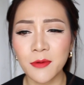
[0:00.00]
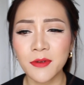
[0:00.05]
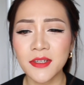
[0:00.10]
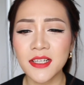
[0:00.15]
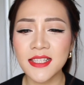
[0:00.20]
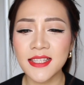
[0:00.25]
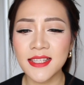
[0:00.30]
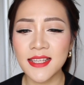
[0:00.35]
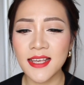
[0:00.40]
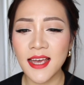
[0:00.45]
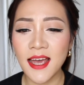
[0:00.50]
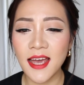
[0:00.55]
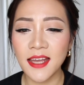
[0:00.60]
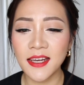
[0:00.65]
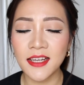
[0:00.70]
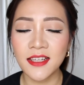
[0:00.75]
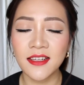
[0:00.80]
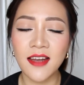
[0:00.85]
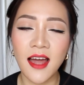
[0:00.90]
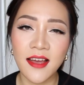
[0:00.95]
I wouldn't say
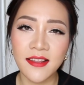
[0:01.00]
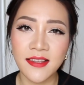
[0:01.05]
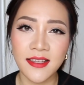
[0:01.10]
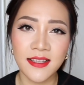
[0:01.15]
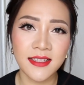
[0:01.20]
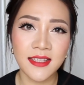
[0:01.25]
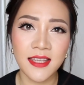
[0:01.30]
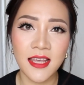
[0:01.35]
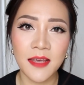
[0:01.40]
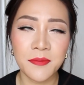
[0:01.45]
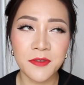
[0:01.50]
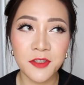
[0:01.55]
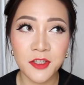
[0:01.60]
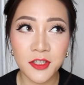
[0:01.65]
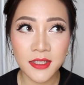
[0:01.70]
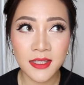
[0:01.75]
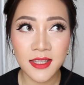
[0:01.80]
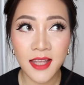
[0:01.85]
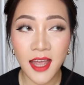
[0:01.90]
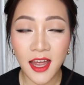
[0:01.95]
any dieting tips,
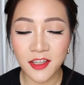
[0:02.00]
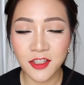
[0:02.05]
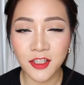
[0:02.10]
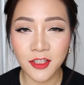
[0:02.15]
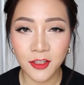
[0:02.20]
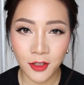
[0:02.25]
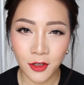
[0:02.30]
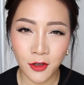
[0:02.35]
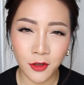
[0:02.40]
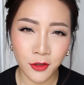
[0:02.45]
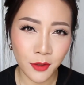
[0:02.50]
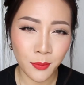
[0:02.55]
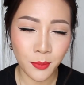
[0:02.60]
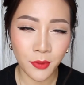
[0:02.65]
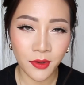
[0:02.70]
just get to know your